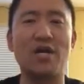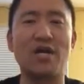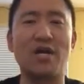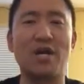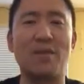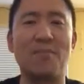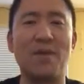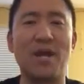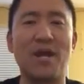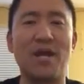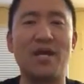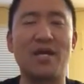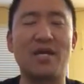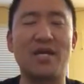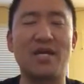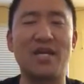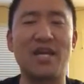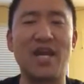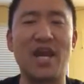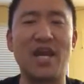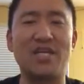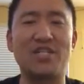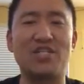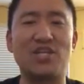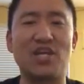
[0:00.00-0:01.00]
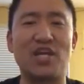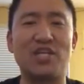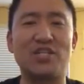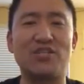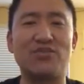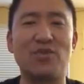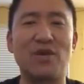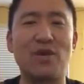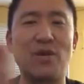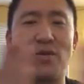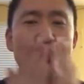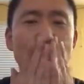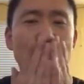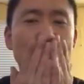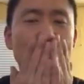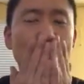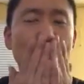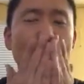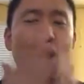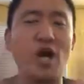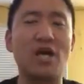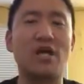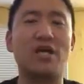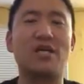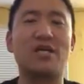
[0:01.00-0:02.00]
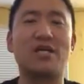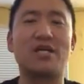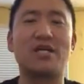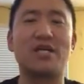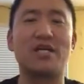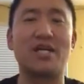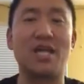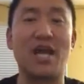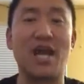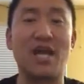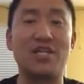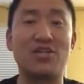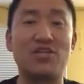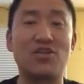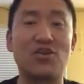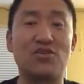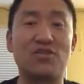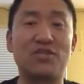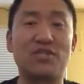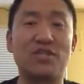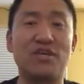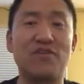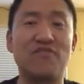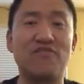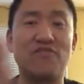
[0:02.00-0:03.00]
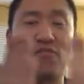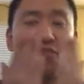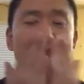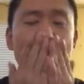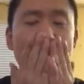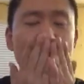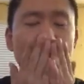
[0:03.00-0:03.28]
Good night, Joshua. Good night, Joseph.